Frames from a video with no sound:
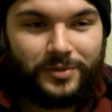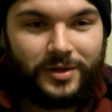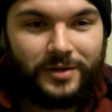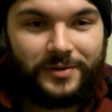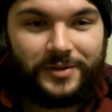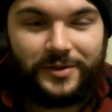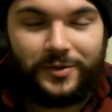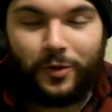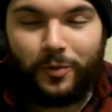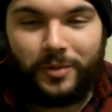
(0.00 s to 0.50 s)

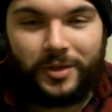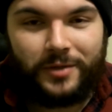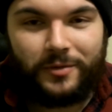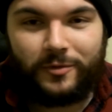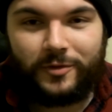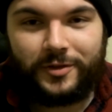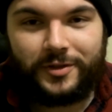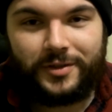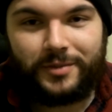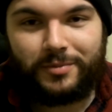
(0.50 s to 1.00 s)
nobody
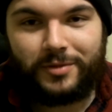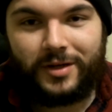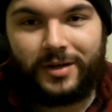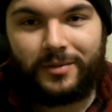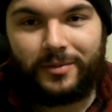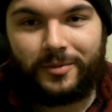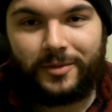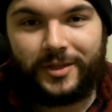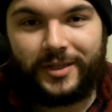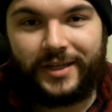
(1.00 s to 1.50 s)
really
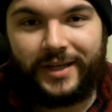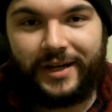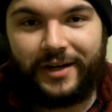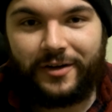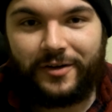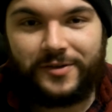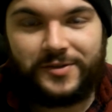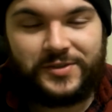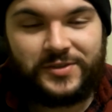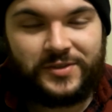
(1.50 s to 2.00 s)
probably
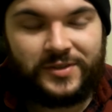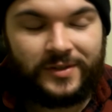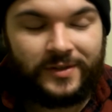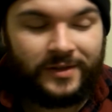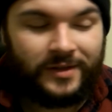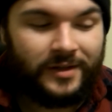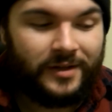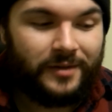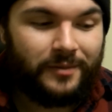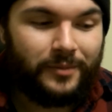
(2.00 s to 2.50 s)
cares.
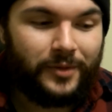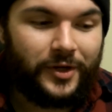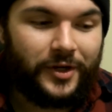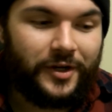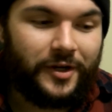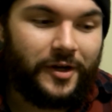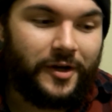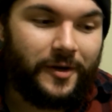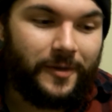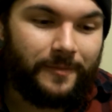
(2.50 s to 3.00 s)
But
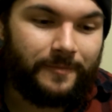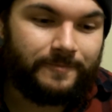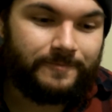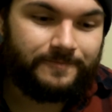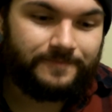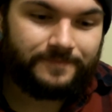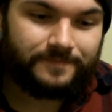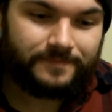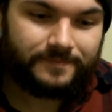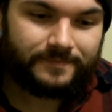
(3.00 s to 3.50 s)

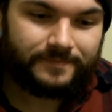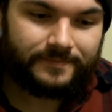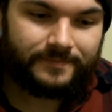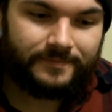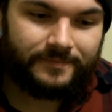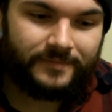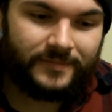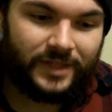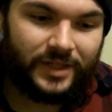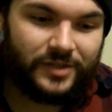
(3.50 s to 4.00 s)

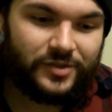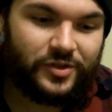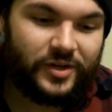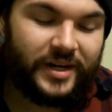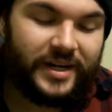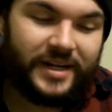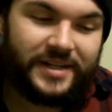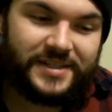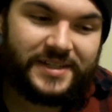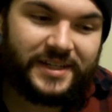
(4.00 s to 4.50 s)
try
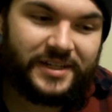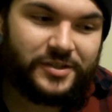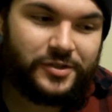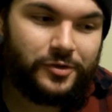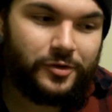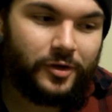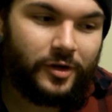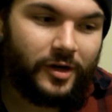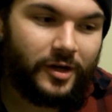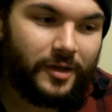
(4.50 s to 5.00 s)
not to get too
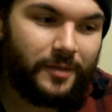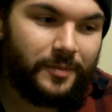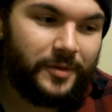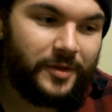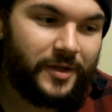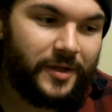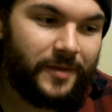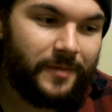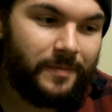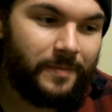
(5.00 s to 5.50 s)
caught up in
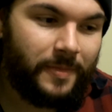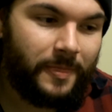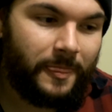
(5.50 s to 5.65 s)
it.